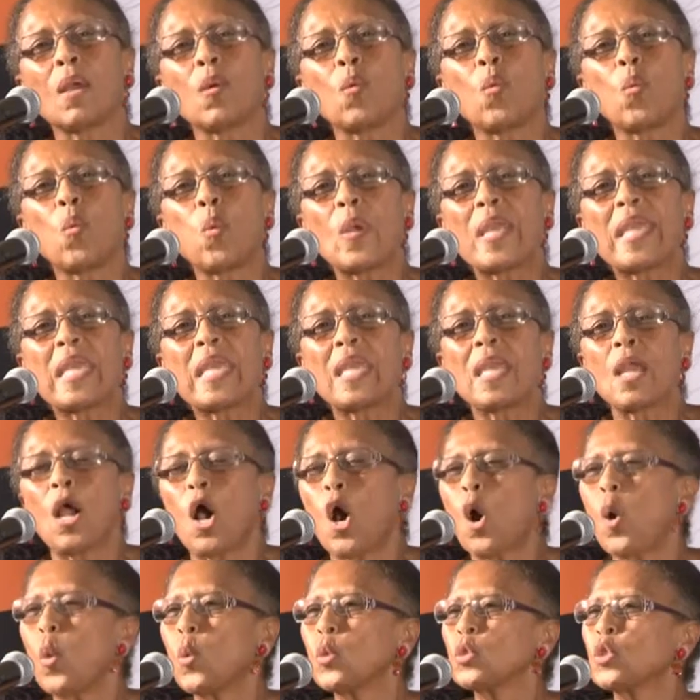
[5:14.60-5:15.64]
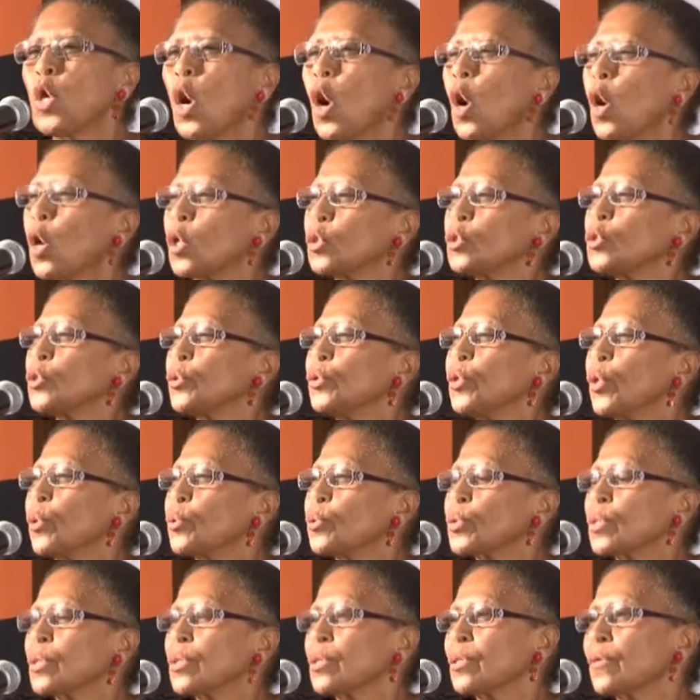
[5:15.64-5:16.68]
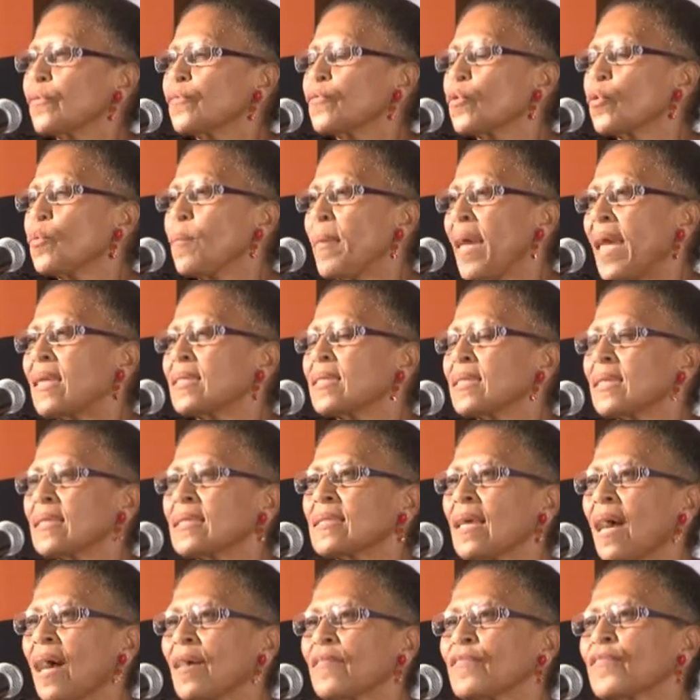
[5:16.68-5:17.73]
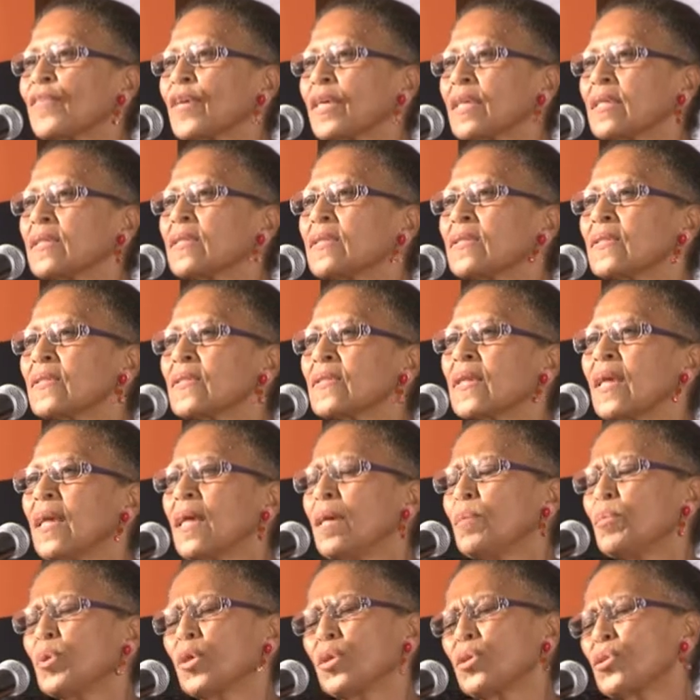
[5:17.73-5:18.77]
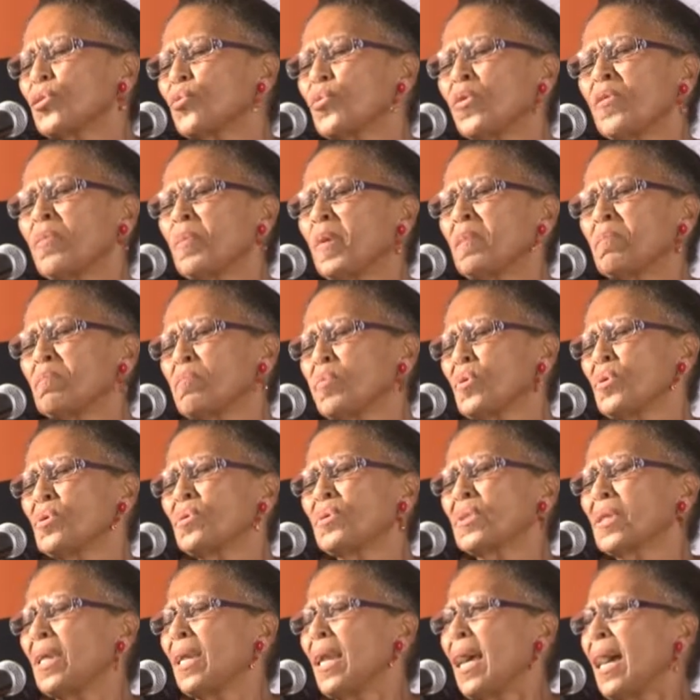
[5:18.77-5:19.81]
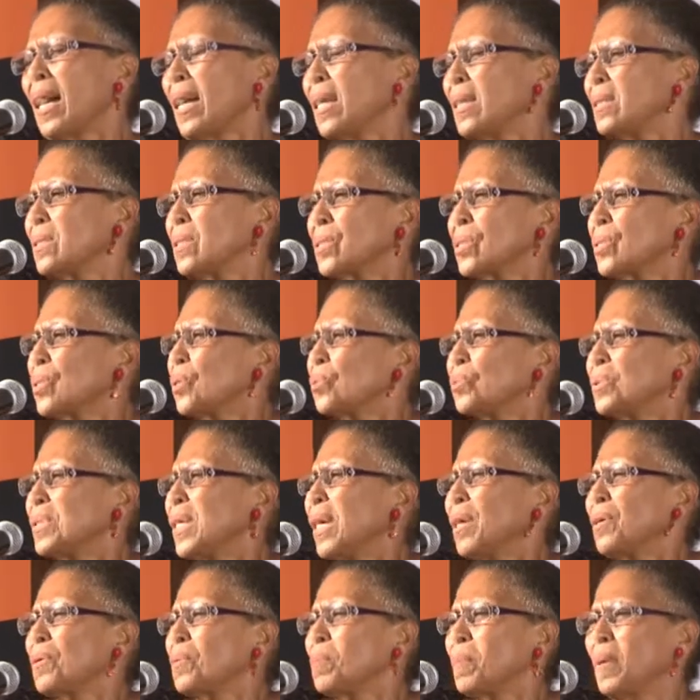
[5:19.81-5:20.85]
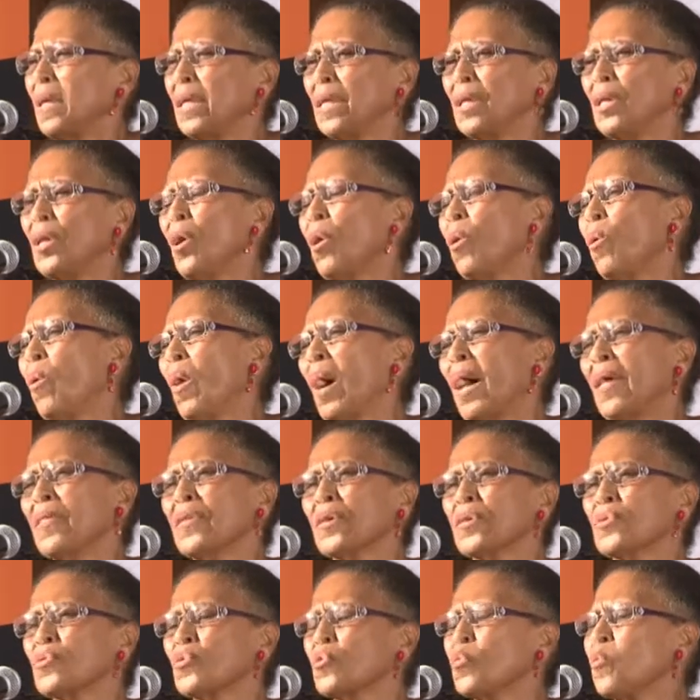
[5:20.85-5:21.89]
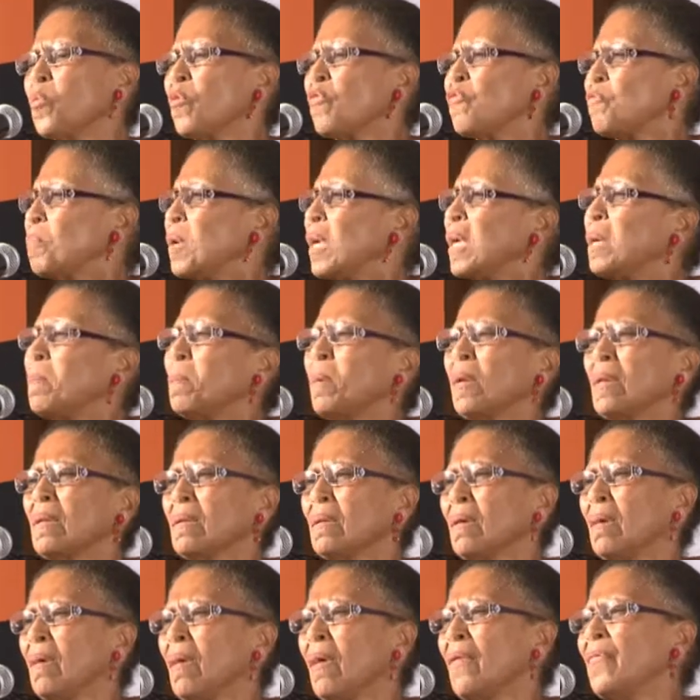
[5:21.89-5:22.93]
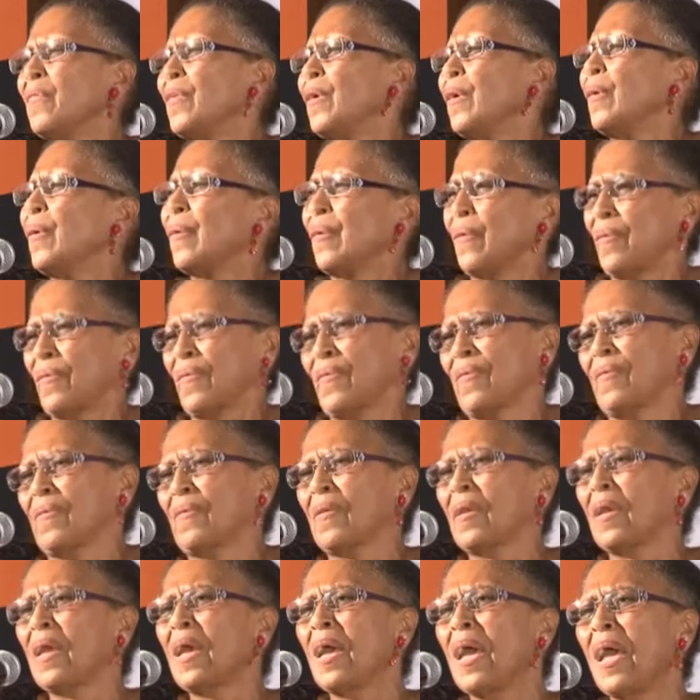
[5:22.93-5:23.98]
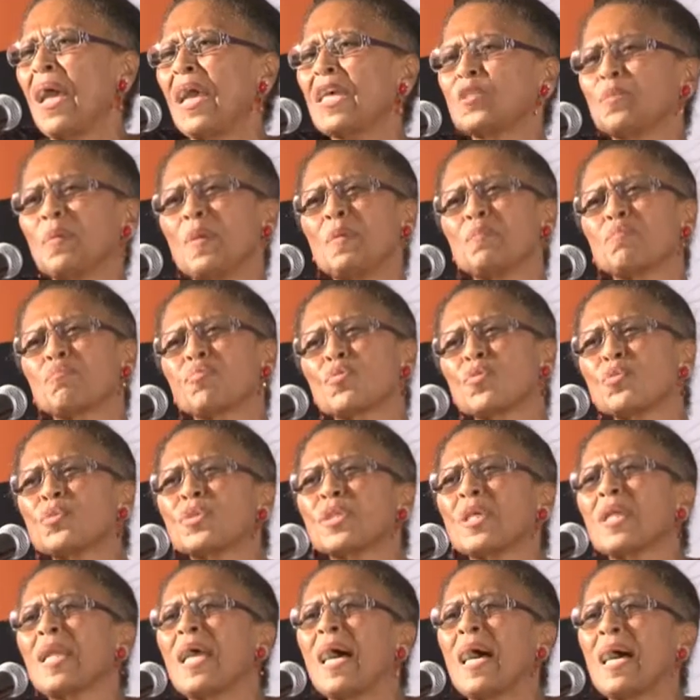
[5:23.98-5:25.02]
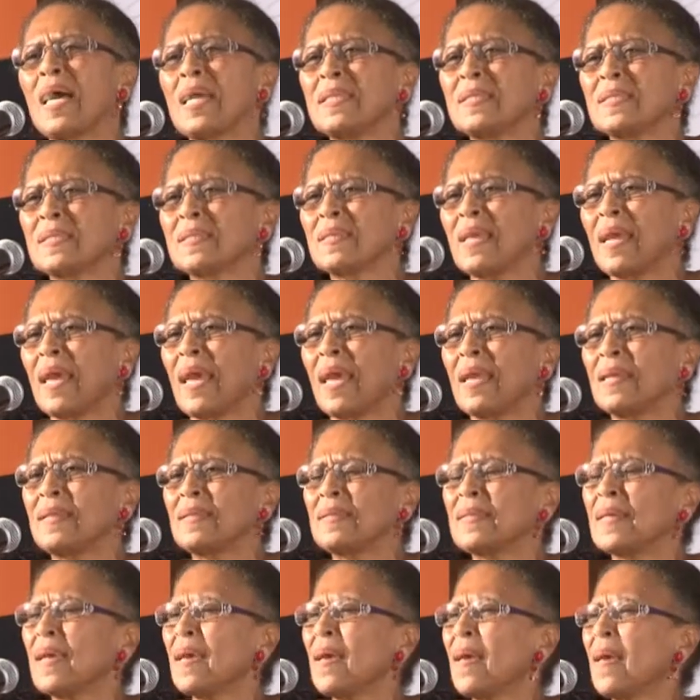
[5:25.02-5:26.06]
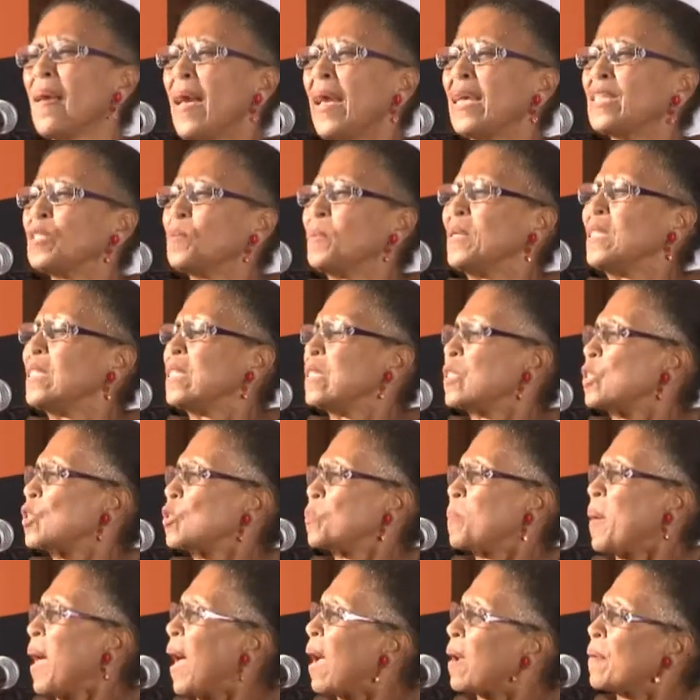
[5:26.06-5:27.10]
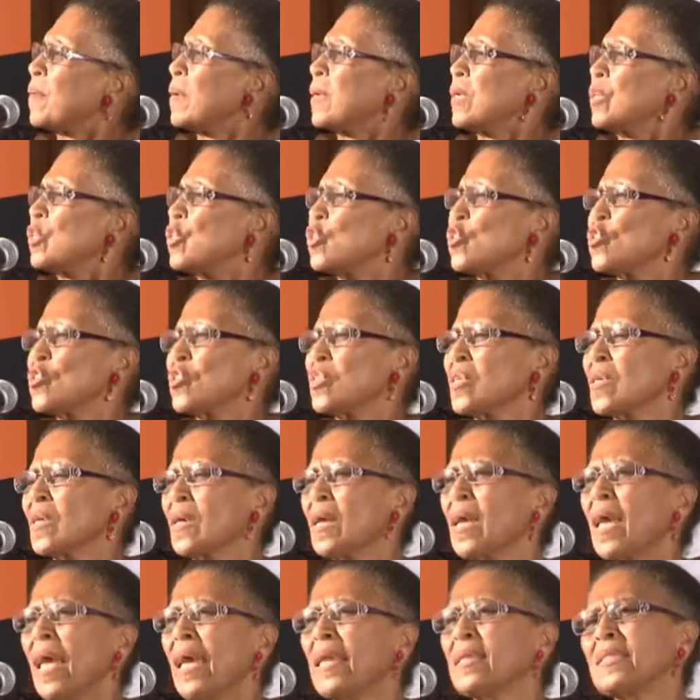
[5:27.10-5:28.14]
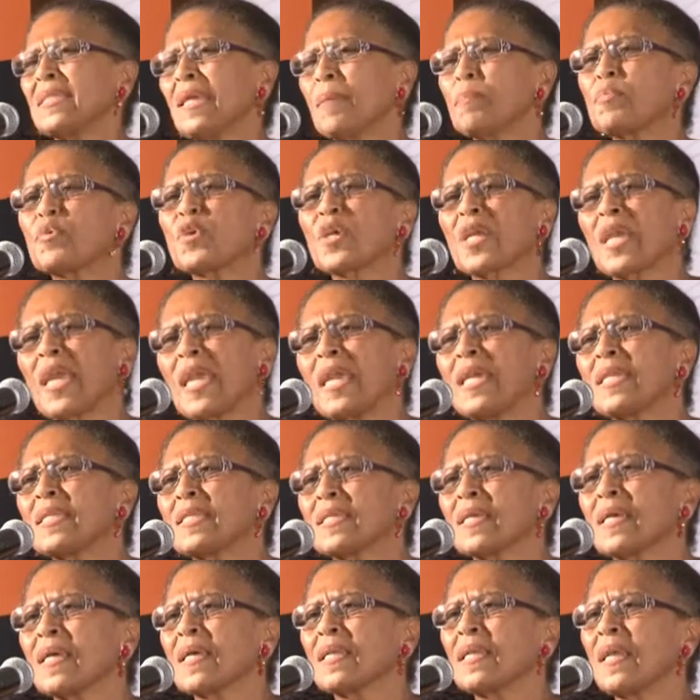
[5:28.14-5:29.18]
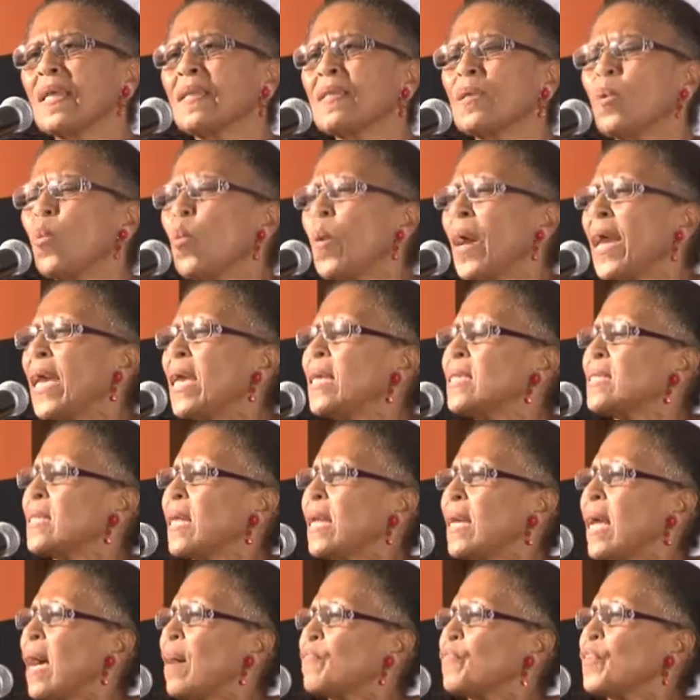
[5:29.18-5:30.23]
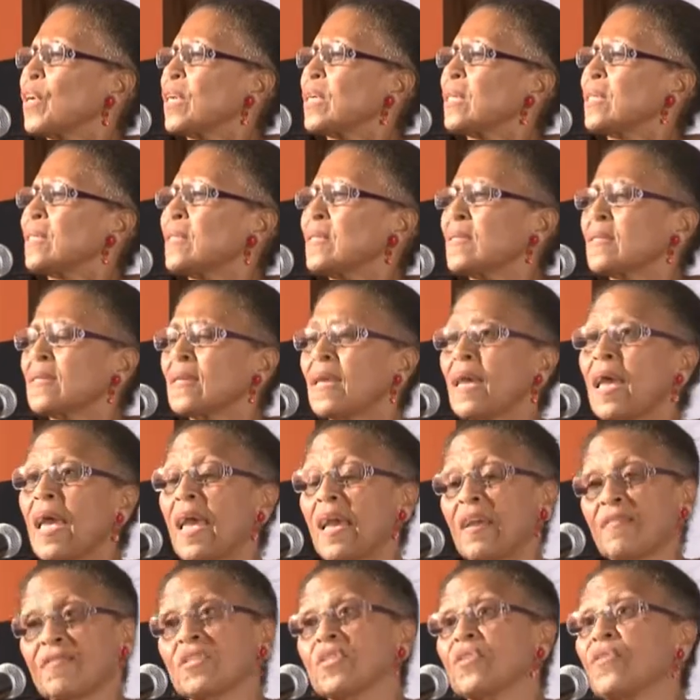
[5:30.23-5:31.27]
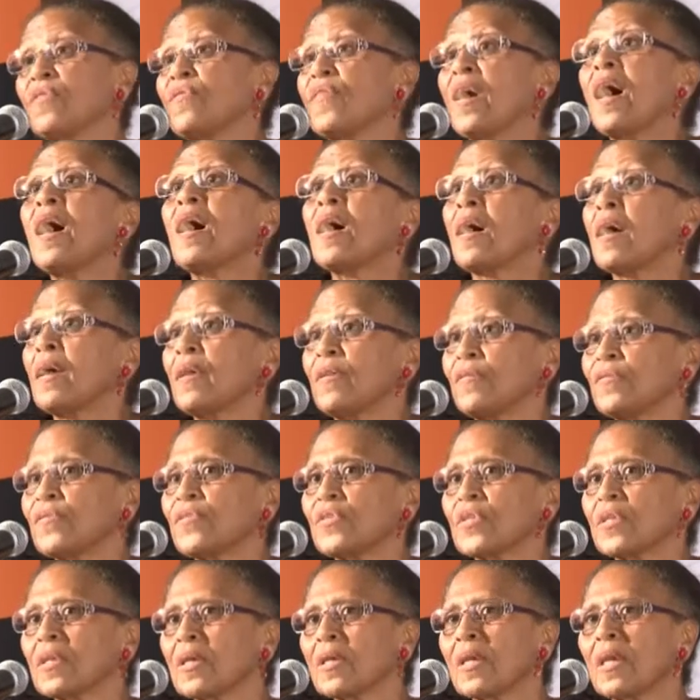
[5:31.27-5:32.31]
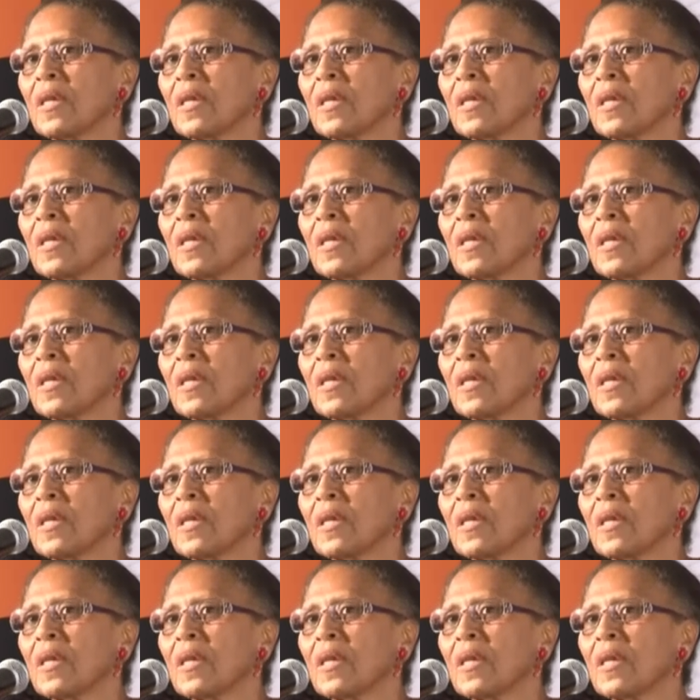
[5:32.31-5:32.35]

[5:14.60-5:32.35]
we hold on to notions of romance as Africans because we've been brutalized so terribly. No other group of people on the earth has been brutalized and has been disparaged and deprecated in the ways that Africans have survived